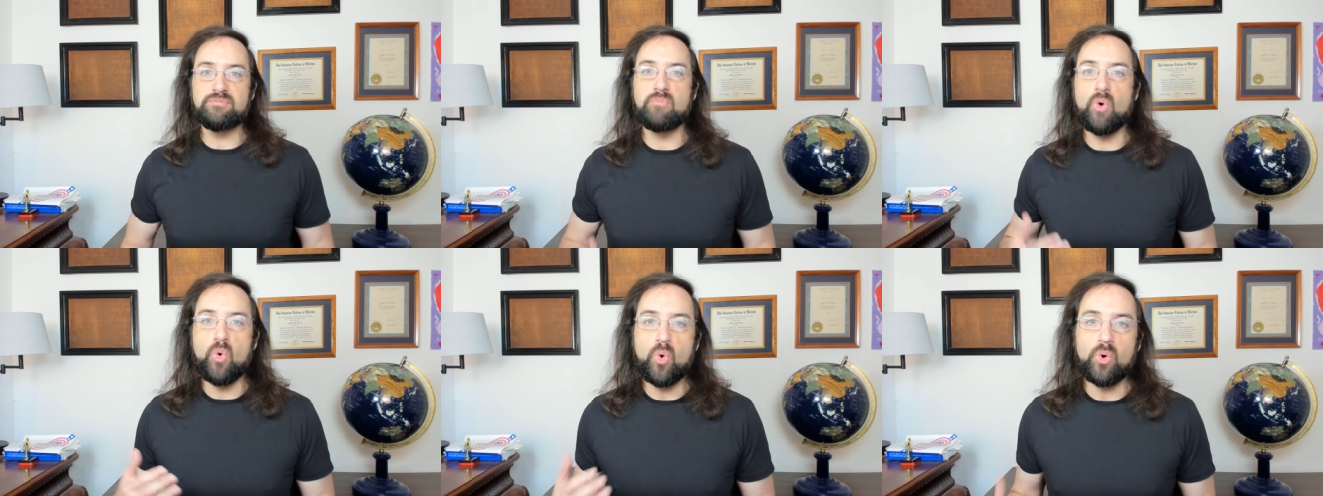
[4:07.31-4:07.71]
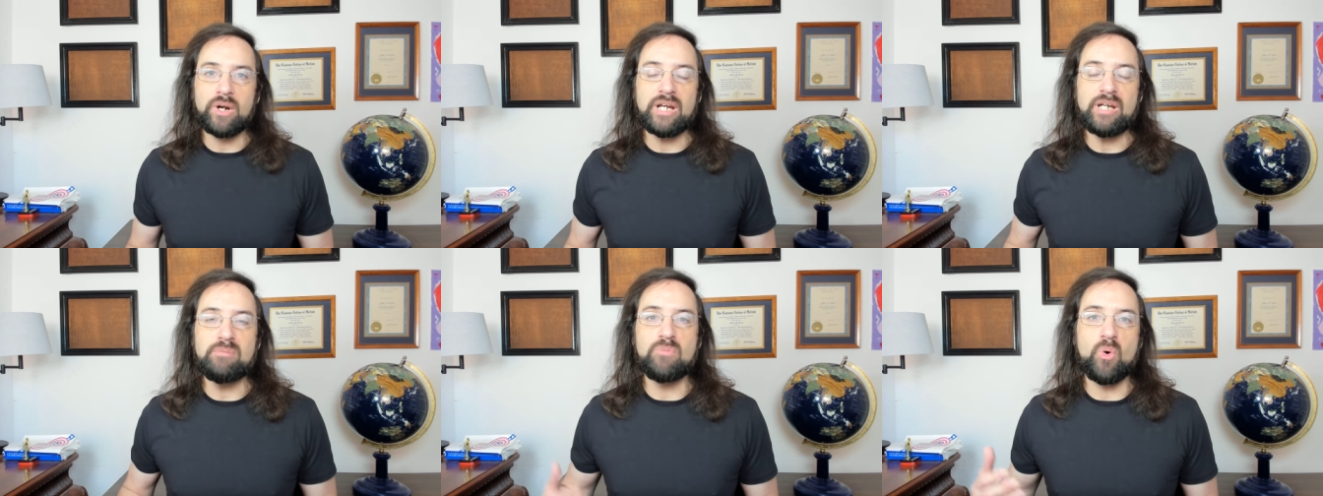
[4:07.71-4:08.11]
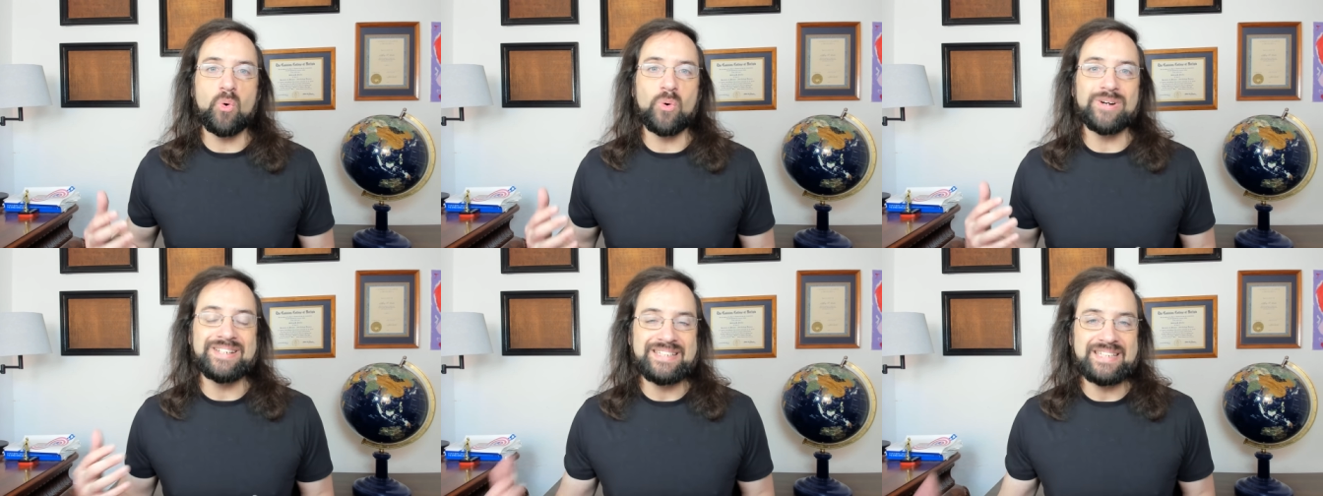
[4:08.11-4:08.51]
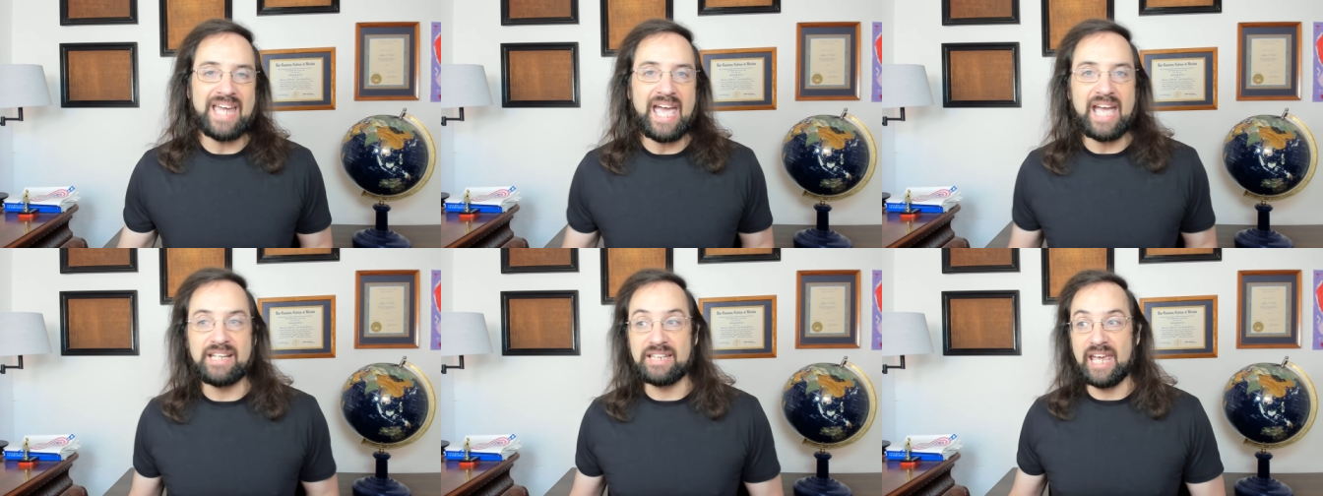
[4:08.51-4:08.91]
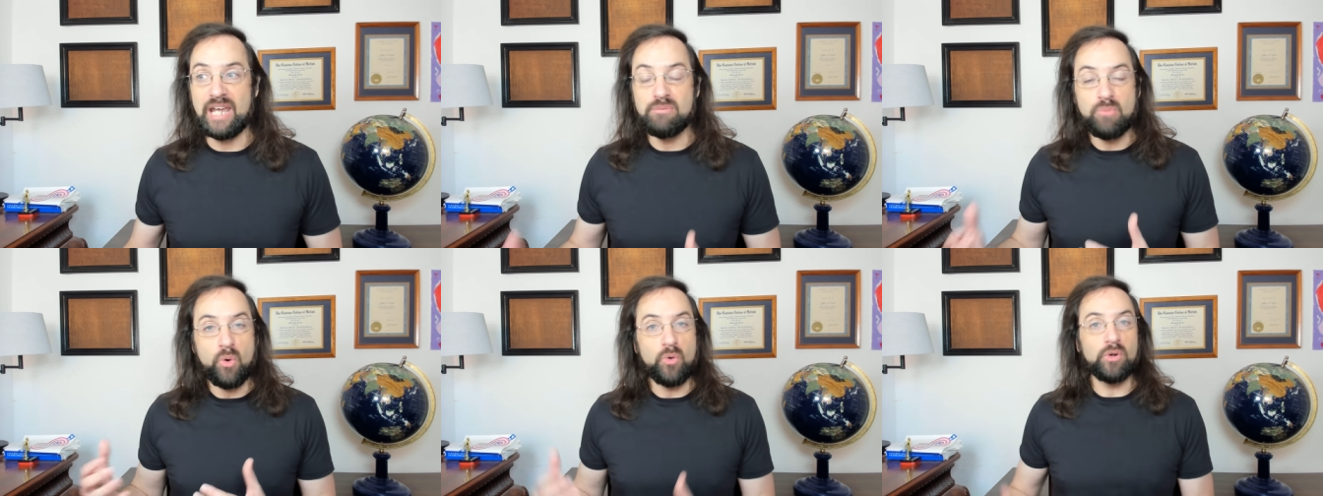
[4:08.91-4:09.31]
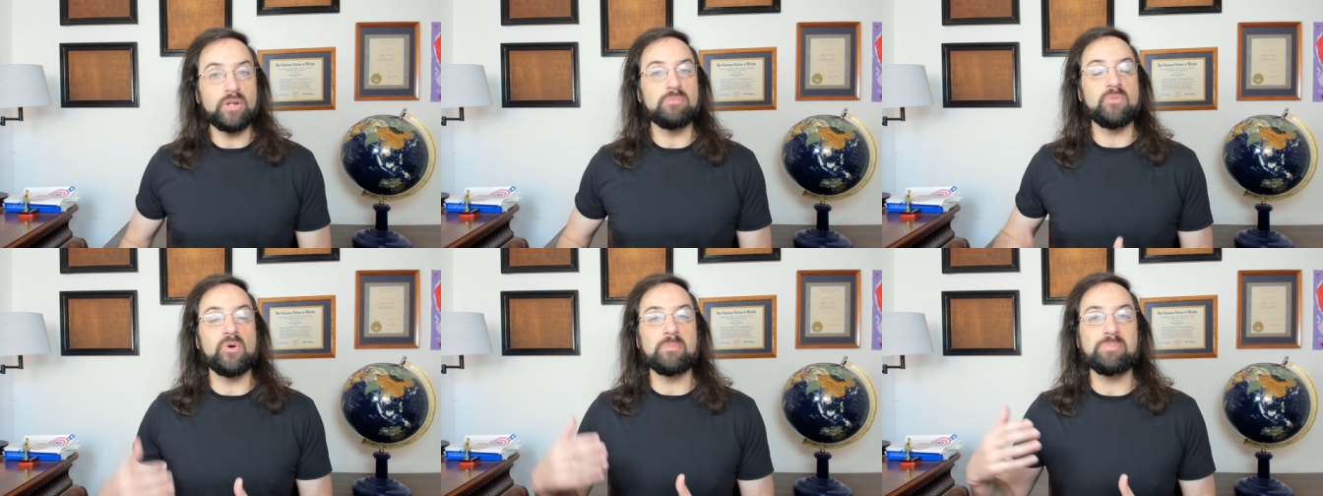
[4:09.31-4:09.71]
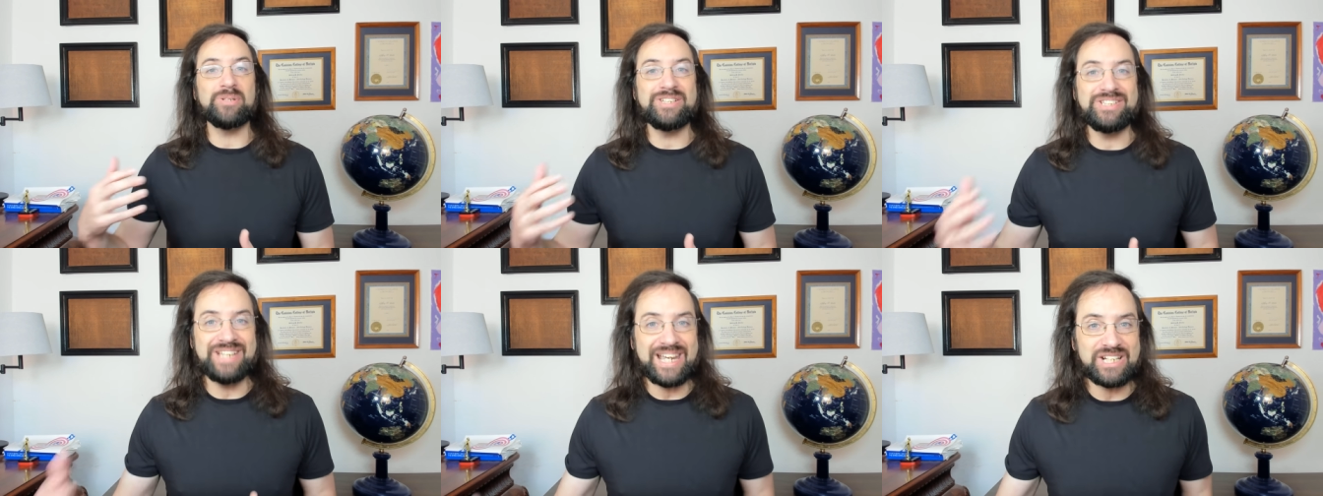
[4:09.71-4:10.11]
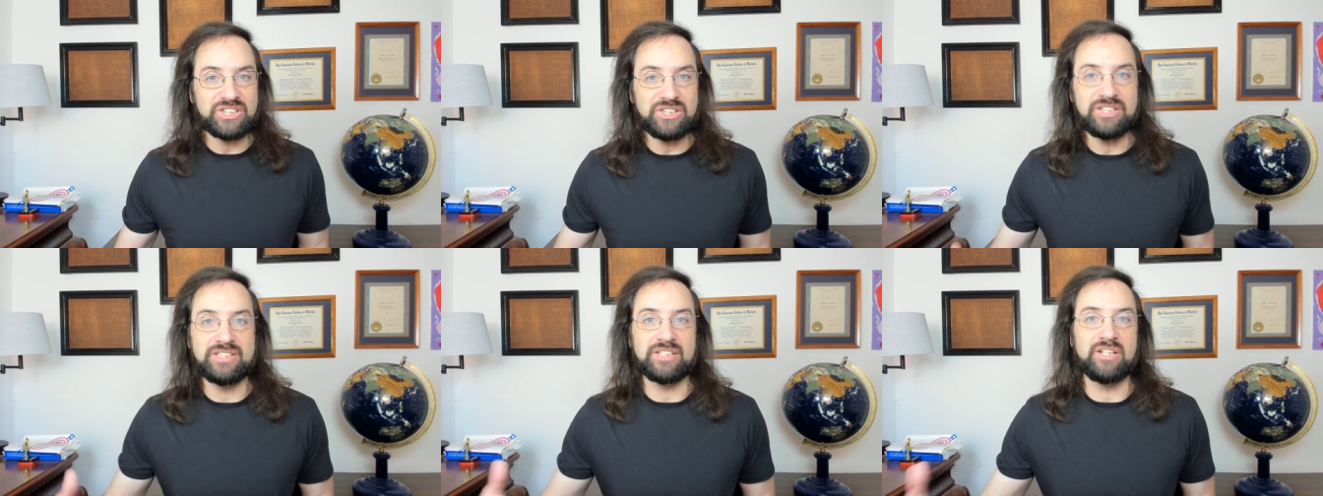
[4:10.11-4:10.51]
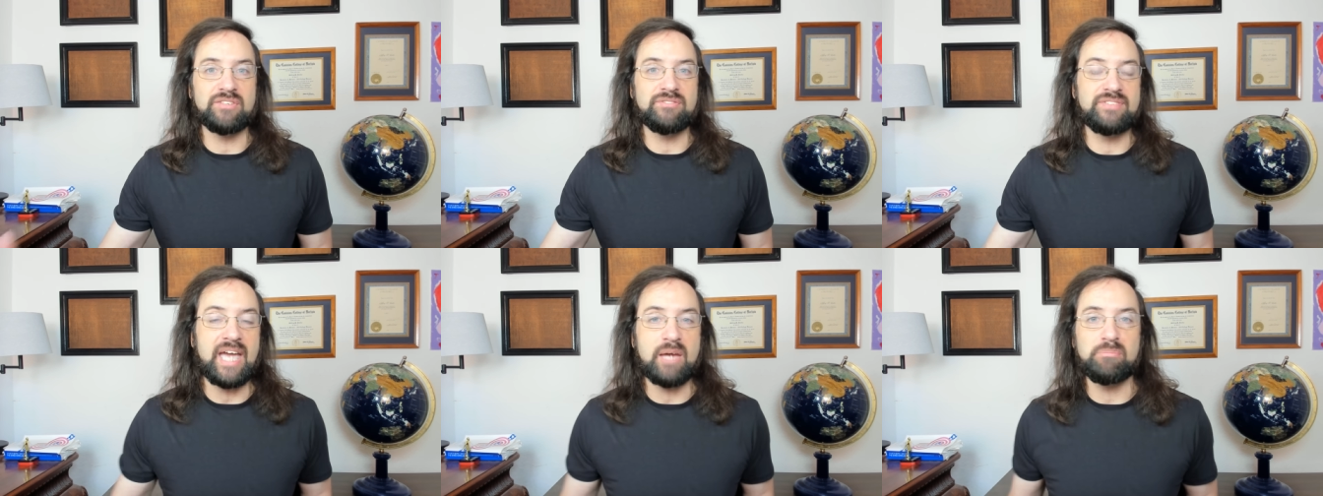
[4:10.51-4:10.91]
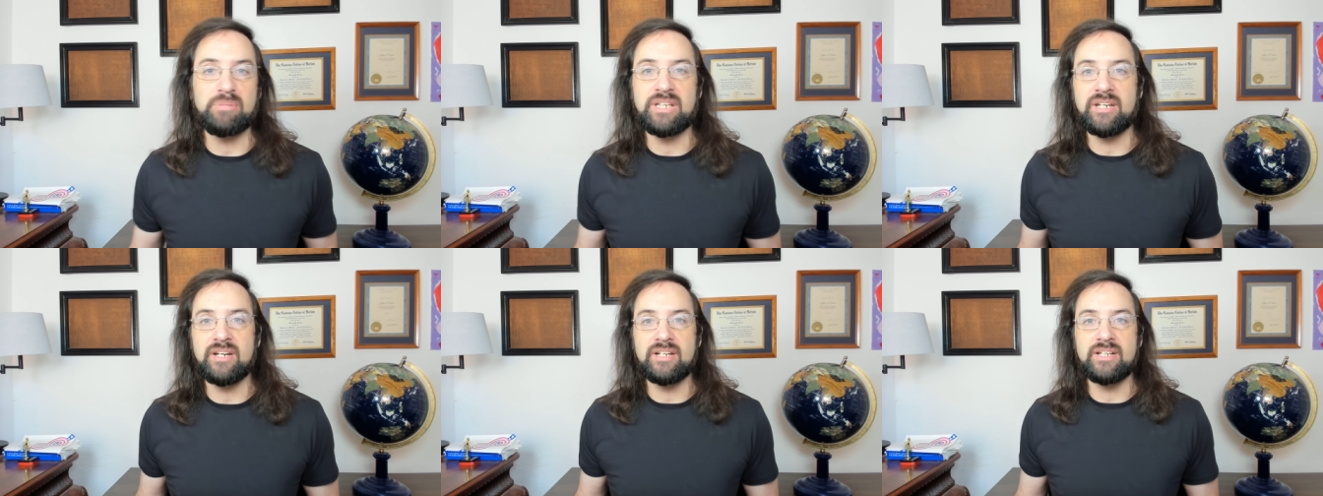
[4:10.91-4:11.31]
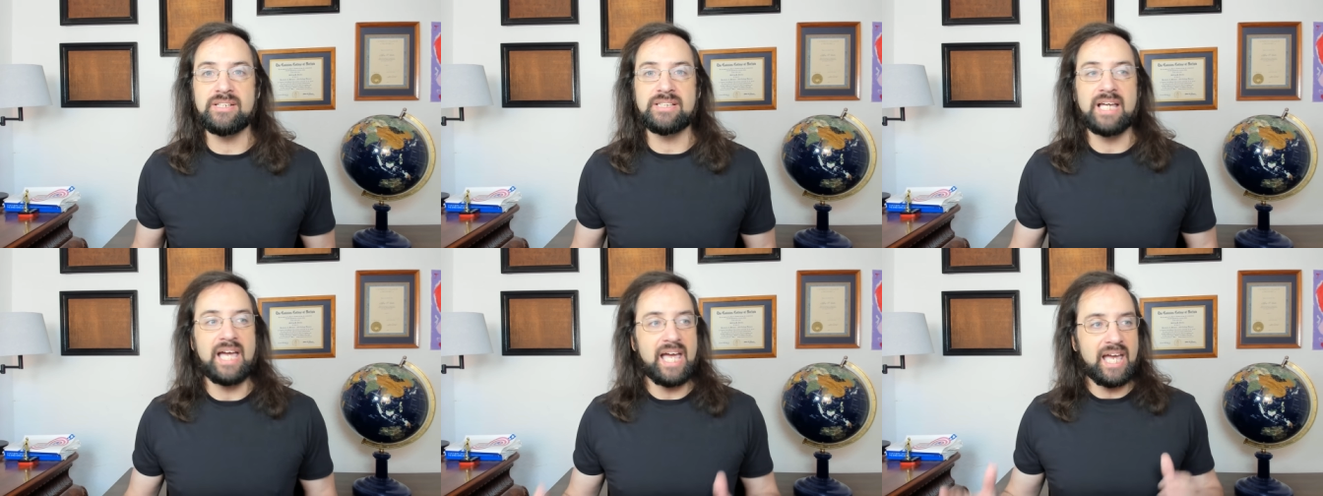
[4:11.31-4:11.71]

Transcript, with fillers: more and more debt and more and more projections of debt because